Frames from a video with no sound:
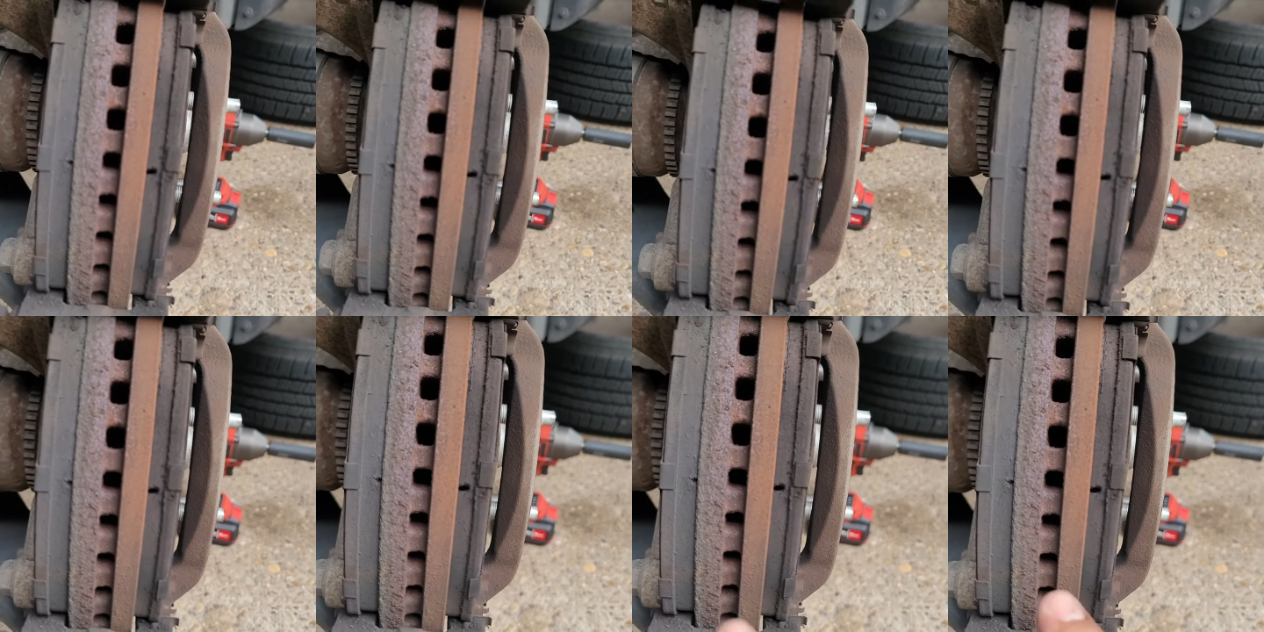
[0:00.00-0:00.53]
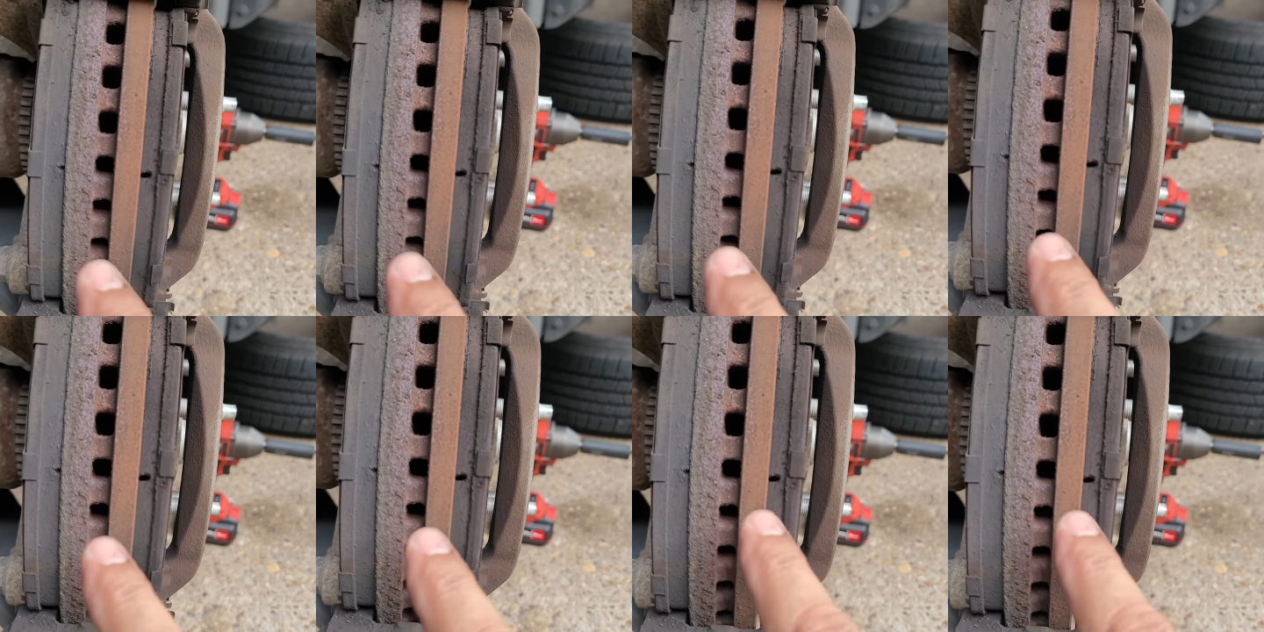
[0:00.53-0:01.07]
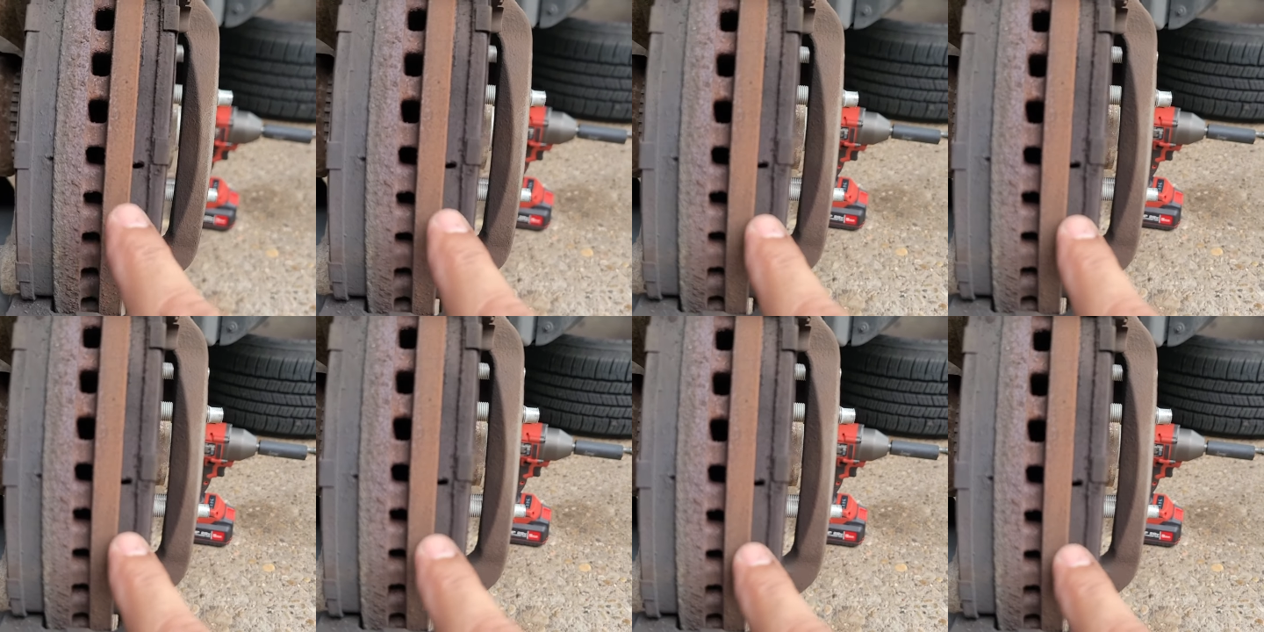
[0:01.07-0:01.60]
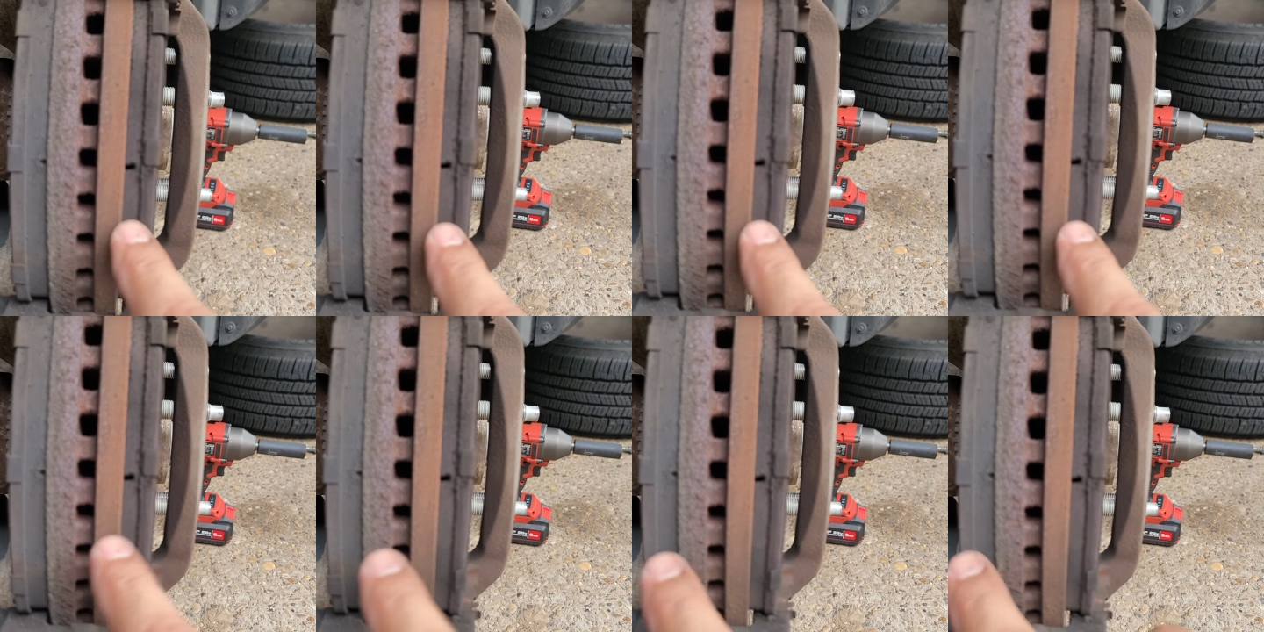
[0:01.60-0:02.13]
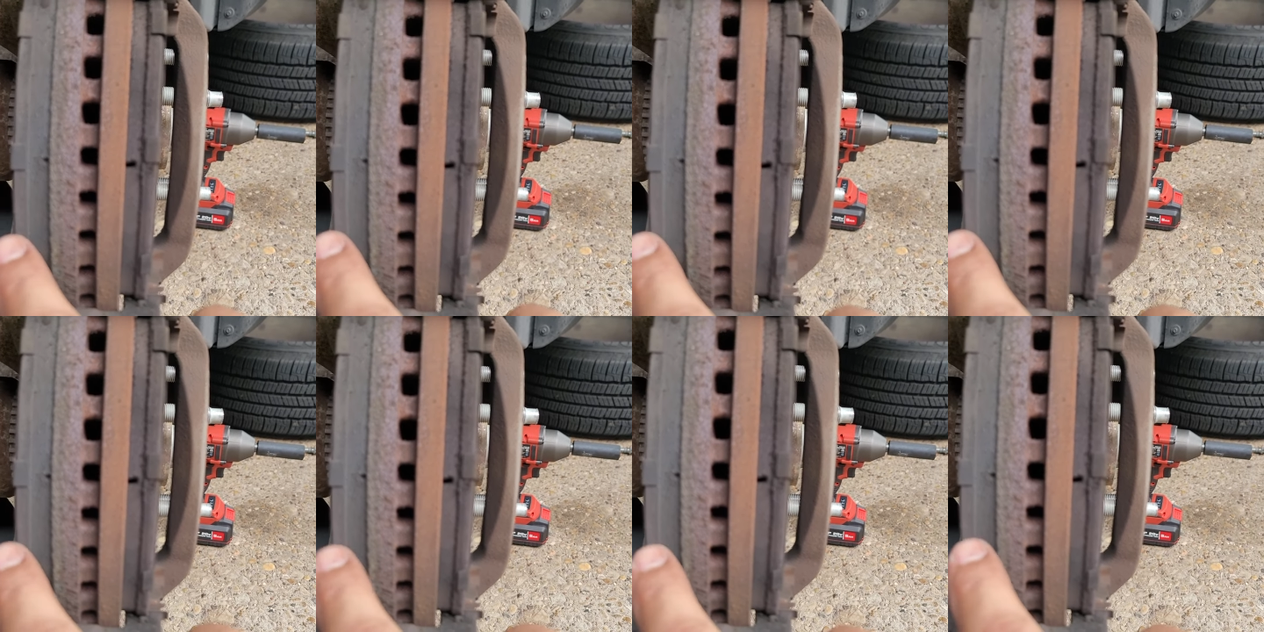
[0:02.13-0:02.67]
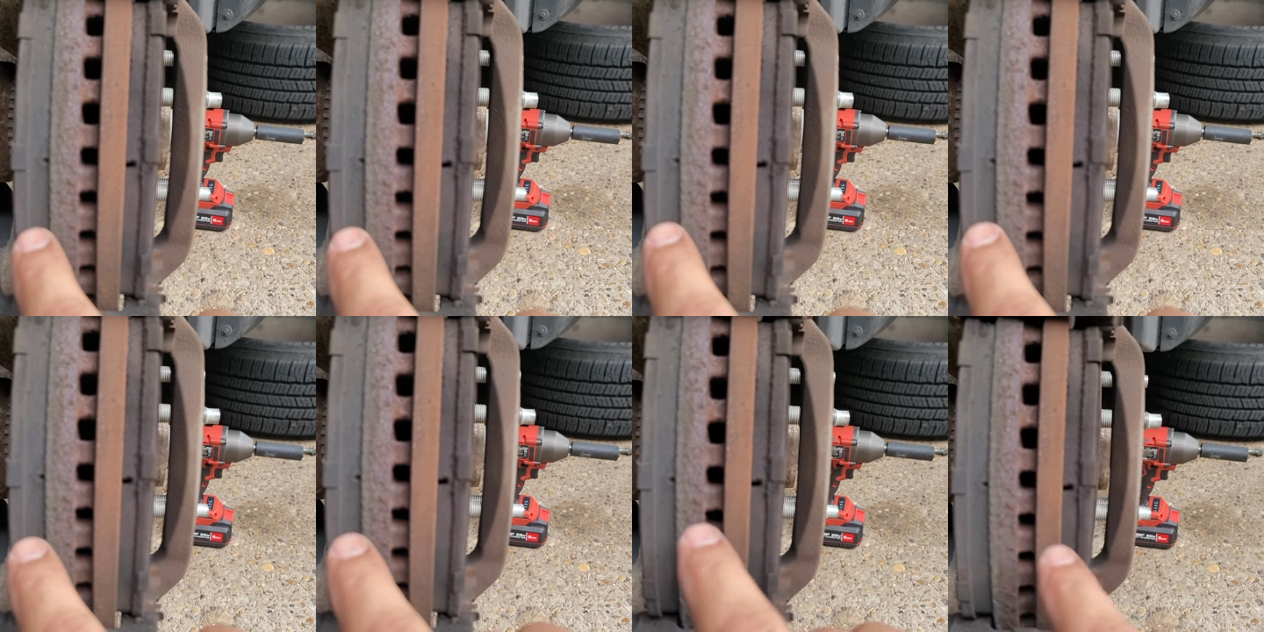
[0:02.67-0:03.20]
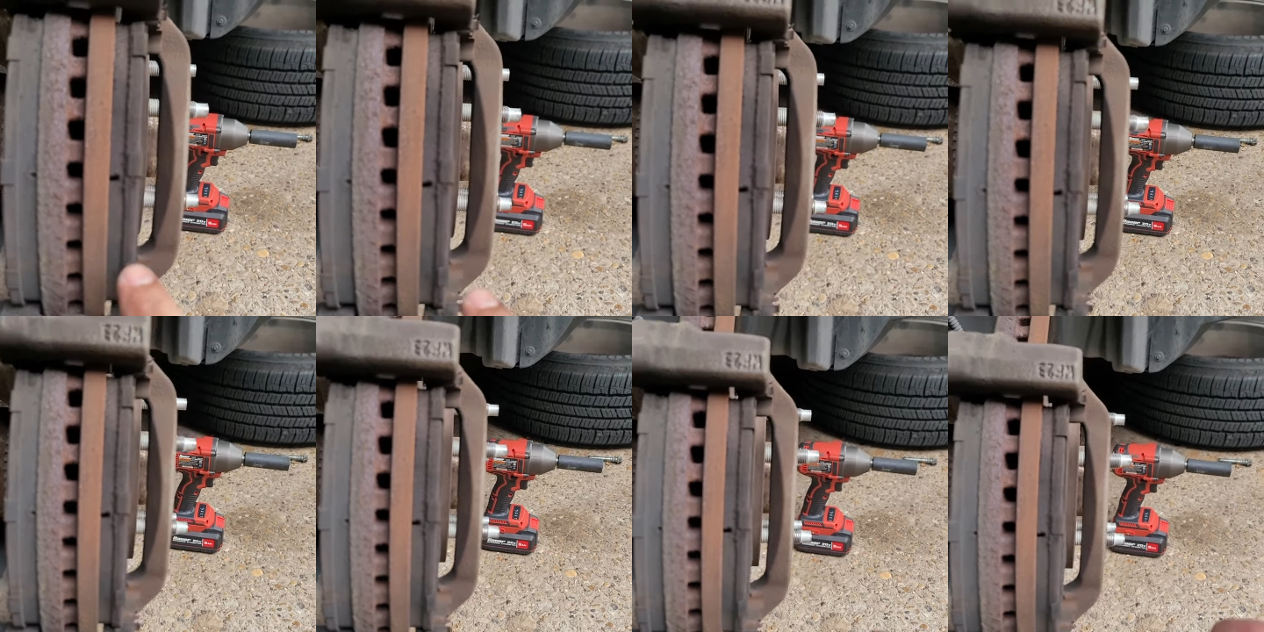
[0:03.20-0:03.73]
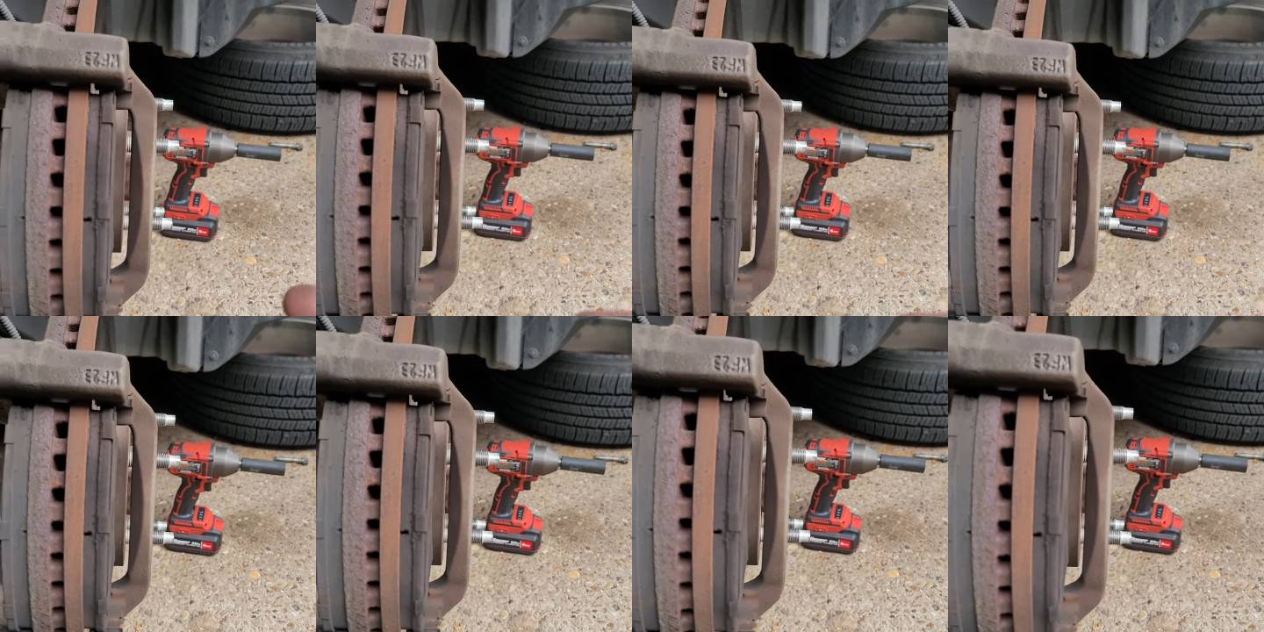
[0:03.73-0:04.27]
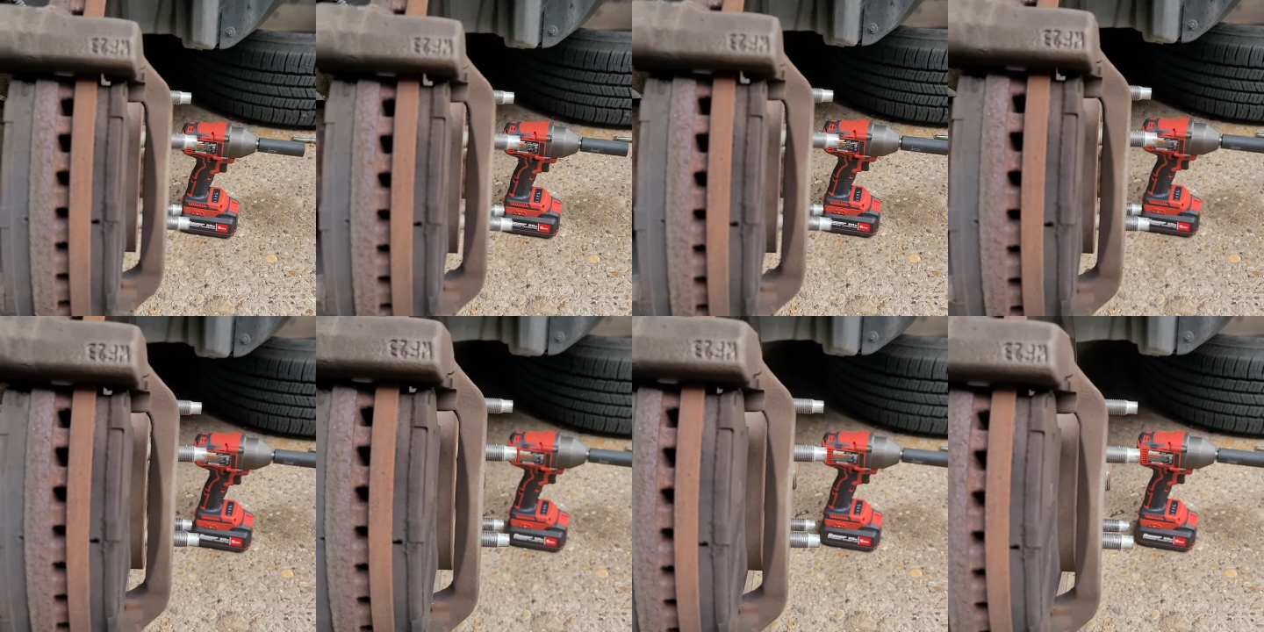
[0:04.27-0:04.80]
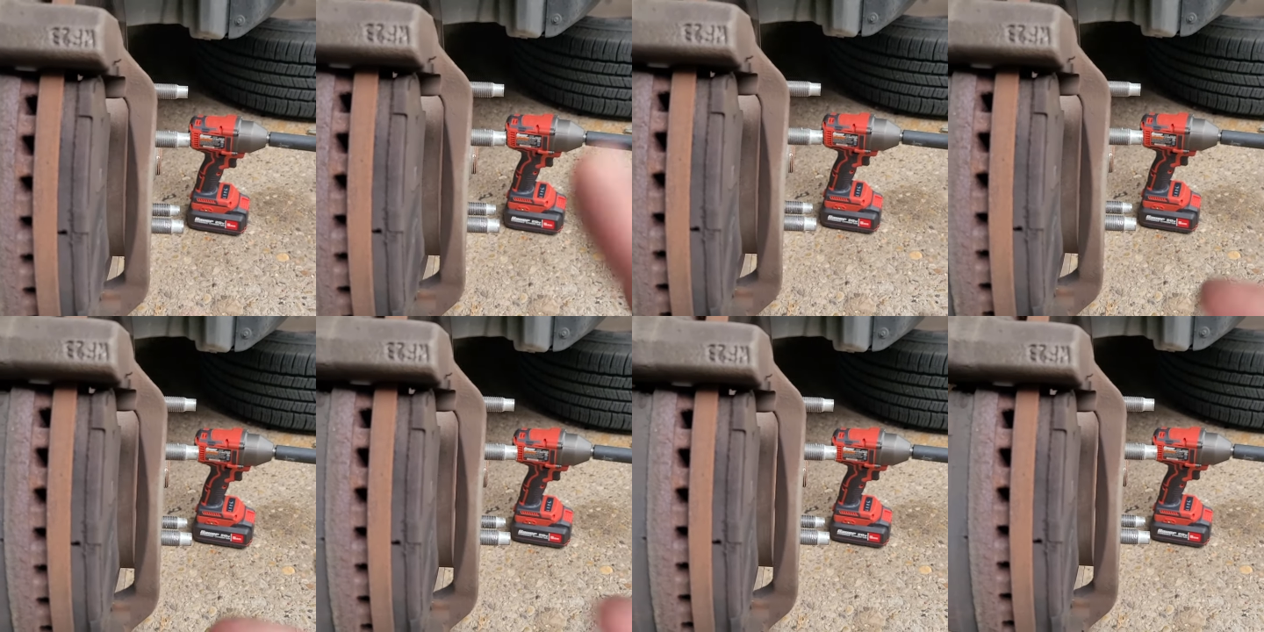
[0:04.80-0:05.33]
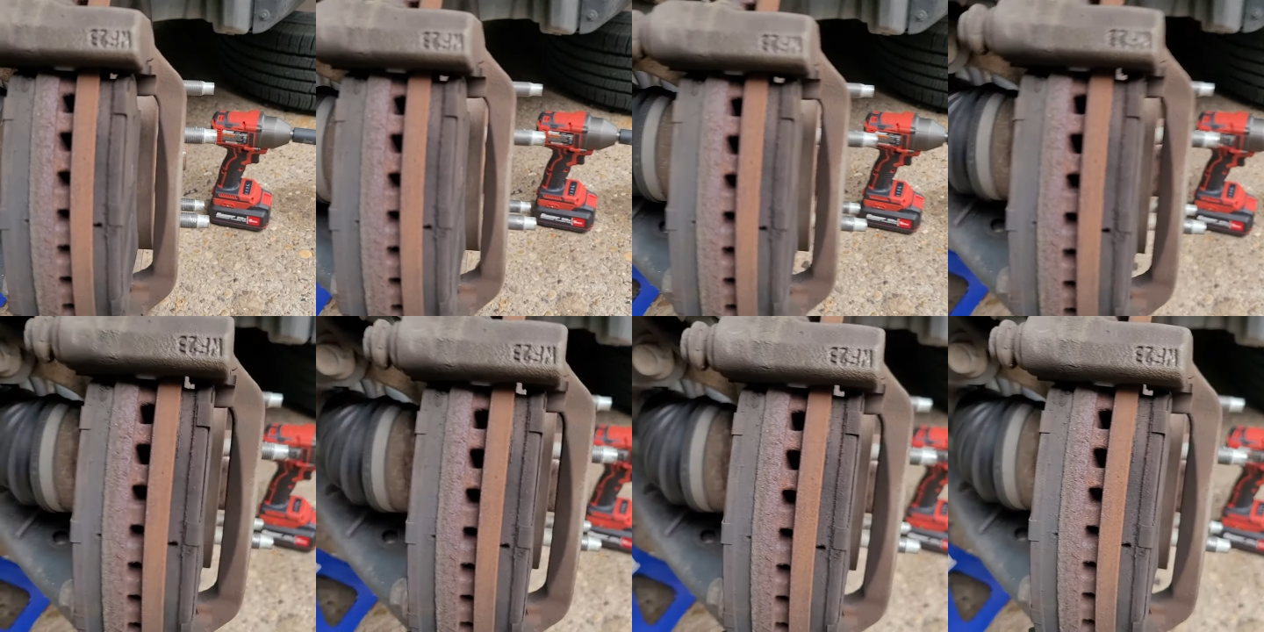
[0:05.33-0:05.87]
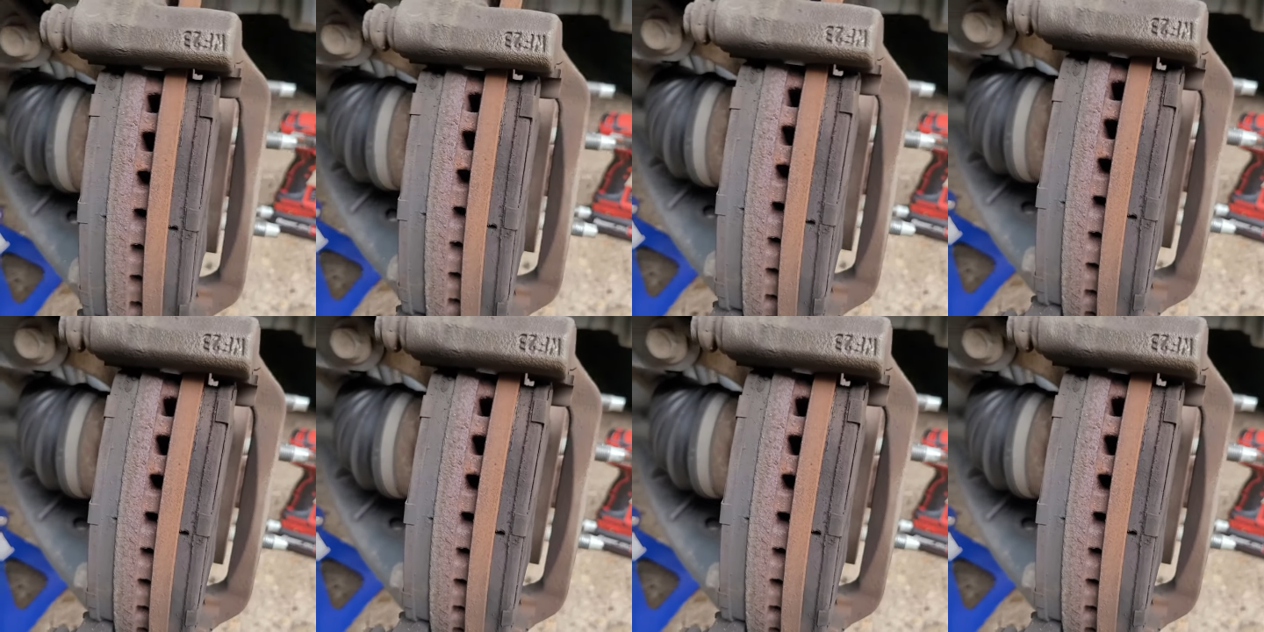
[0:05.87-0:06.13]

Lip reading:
Nobody's mouth can be seen.